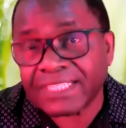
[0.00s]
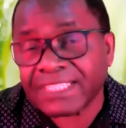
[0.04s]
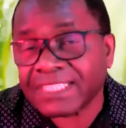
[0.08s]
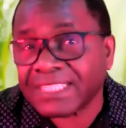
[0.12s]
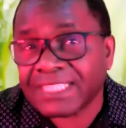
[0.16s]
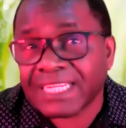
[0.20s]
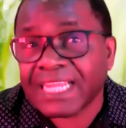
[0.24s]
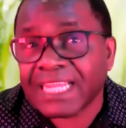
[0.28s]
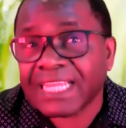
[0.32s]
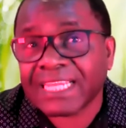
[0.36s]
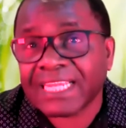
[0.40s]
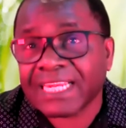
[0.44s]

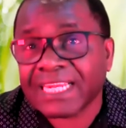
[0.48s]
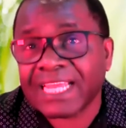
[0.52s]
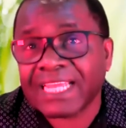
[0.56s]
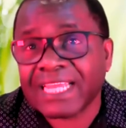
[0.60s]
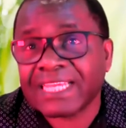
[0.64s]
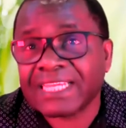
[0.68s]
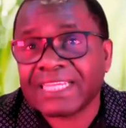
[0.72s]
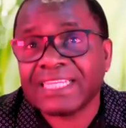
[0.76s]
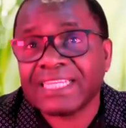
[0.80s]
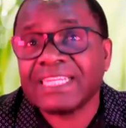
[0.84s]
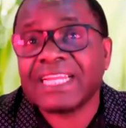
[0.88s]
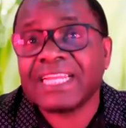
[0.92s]
It's like,
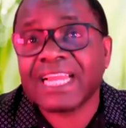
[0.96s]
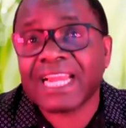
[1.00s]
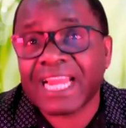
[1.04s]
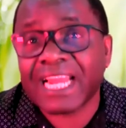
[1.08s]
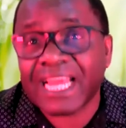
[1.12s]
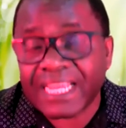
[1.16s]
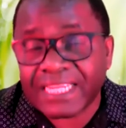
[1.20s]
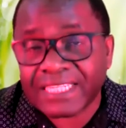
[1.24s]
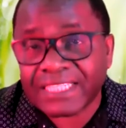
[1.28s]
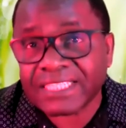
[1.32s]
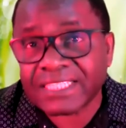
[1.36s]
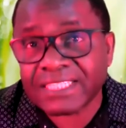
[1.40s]
like in
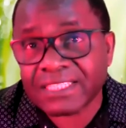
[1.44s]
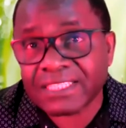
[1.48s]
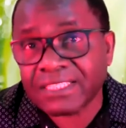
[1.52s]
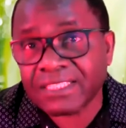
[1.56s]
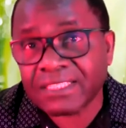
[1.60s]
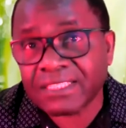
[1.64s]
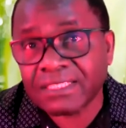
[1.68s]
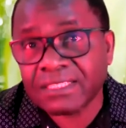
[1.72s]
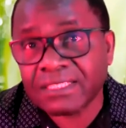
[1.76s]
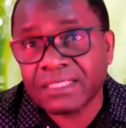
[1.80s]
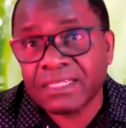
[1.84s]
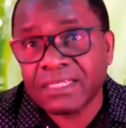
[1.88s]
class.
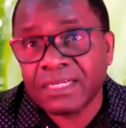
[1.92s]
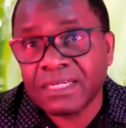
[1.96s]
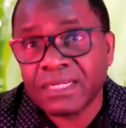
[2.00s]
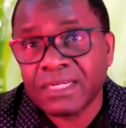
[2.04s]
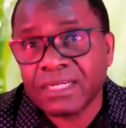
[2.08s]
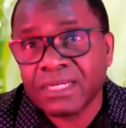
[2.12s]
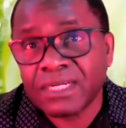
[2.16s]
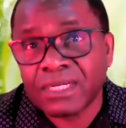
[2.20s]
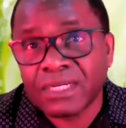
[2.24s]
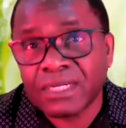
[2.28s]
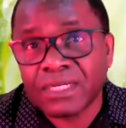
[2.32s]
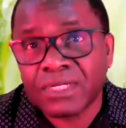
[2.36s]

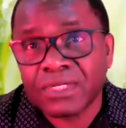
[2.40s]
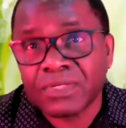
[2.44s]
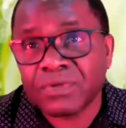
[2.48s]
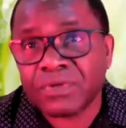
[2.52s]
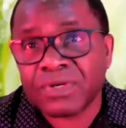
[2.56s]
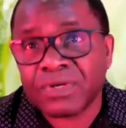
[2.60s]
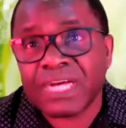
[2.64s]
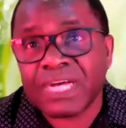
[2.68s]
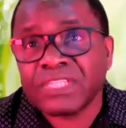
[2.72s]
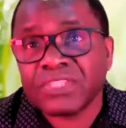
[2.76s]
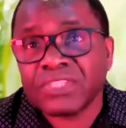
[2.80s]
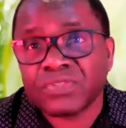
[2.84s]

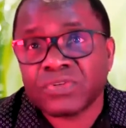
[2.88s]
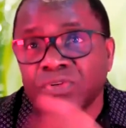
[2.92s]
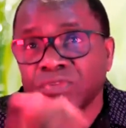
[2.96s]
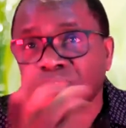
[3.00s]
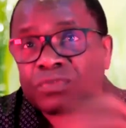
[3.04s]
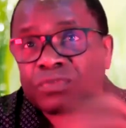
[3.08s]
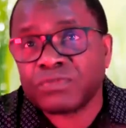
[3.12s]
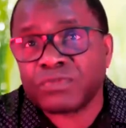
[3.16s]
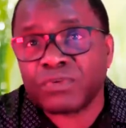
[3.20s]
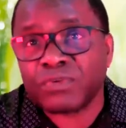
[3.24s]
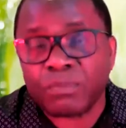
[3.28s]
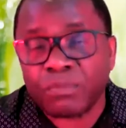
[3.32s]
You can't go
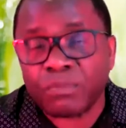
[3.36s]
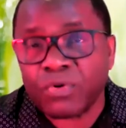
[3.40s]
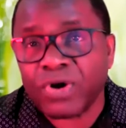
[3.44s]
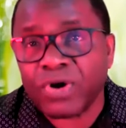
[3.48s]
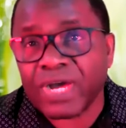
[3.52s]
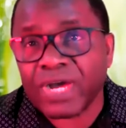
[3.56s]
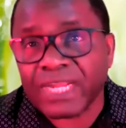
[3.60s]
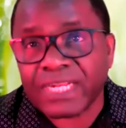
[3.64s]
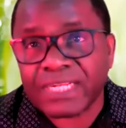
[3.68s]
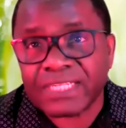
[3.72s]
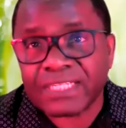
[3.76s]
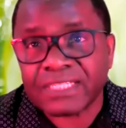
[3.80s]
to Form
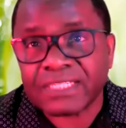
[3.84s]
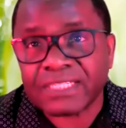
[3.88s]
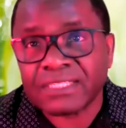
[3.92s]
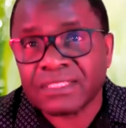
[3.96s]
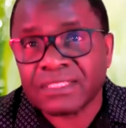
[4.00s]
1